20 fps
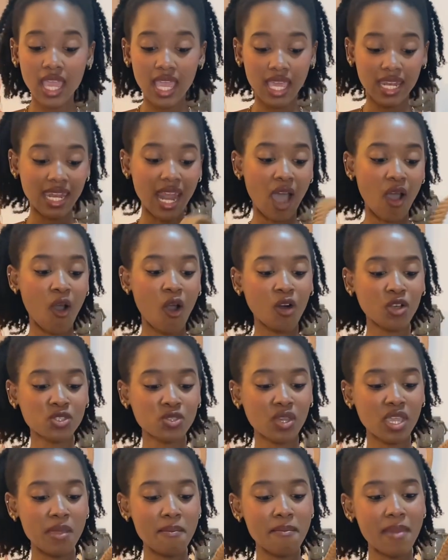Now
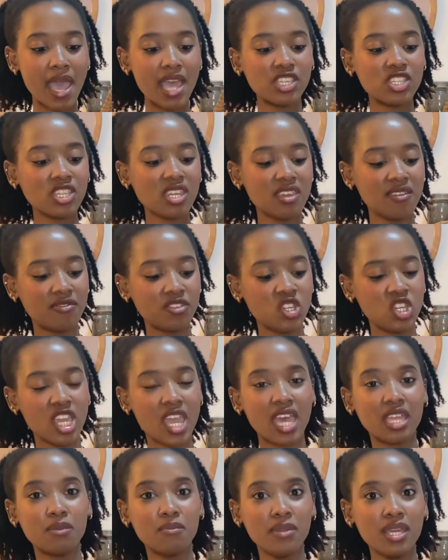also imagine if she
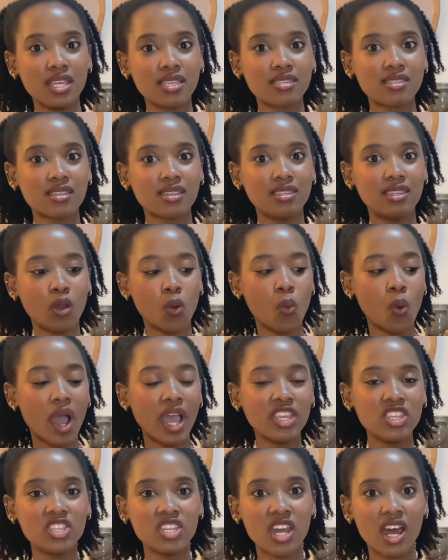had mixed the
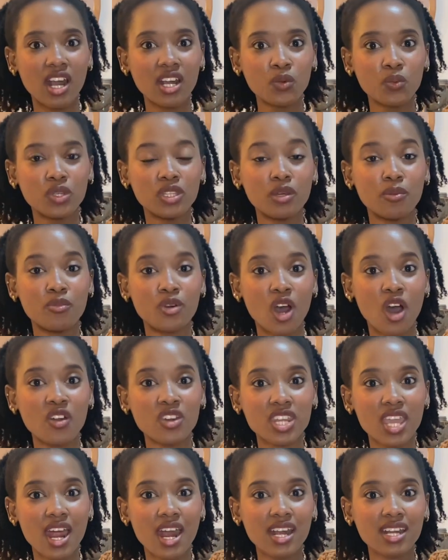white yarn with the brown
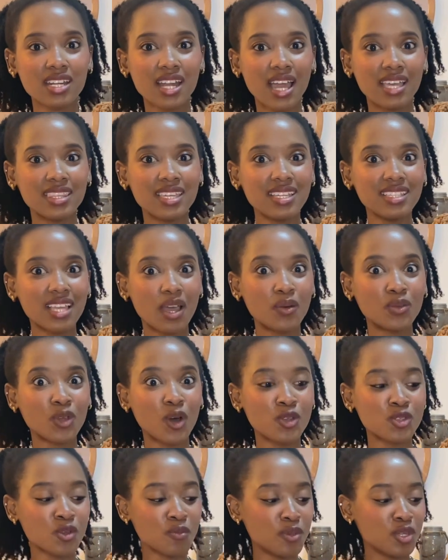yarn. I think that would
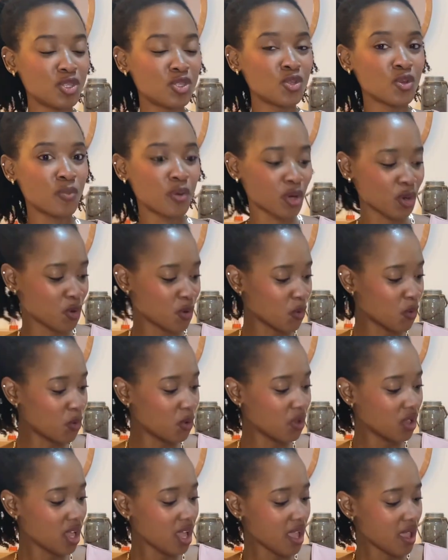also be super
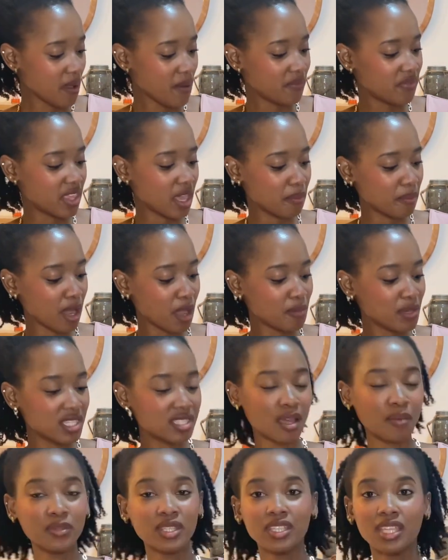cool. That might be
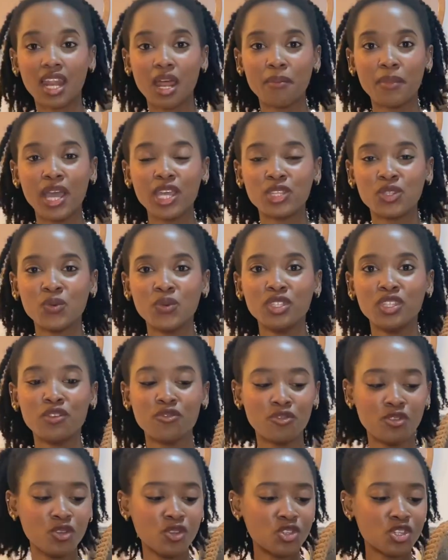something that I might do in the
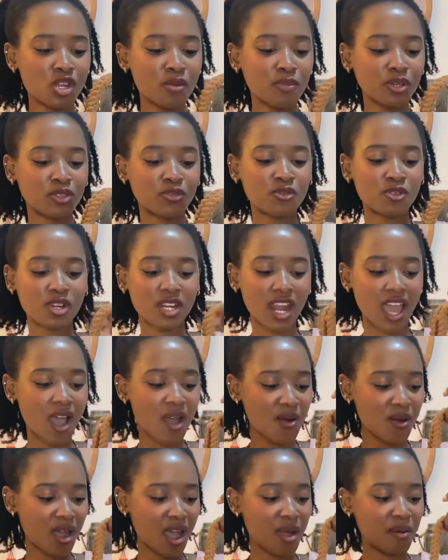future, but for
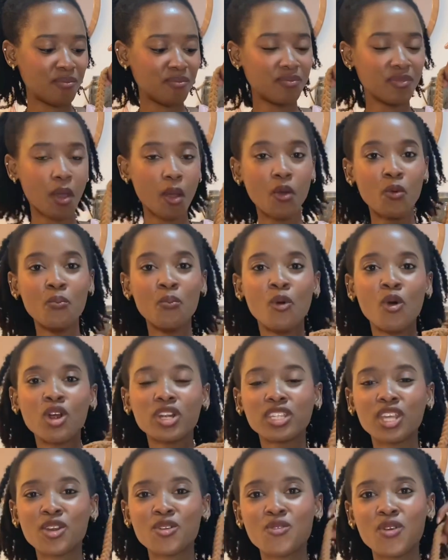now I'm more
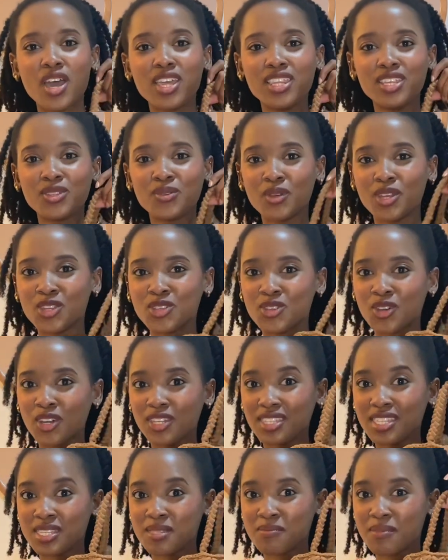than ready to enjoy
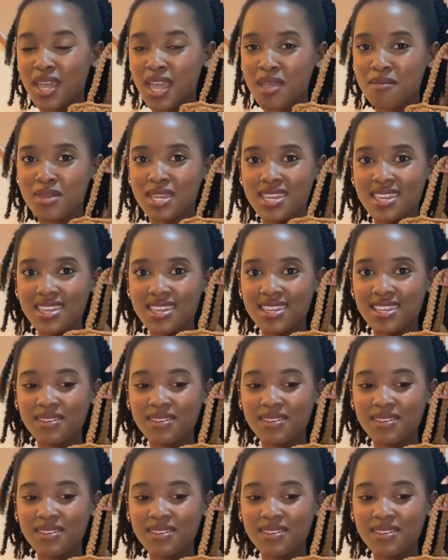this baby.